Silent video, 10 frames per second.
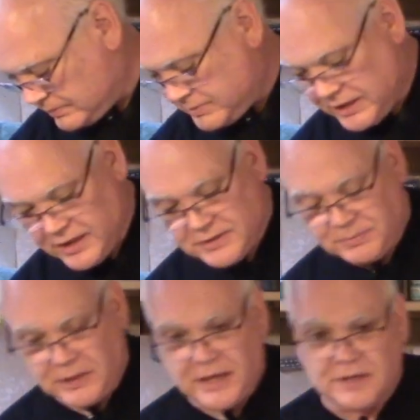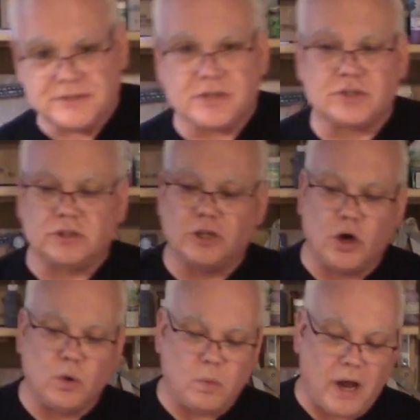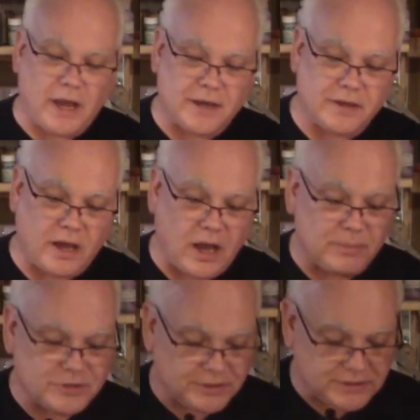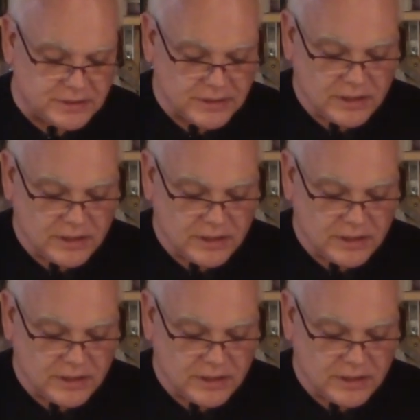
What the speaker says: because a plate is such a low, wide object,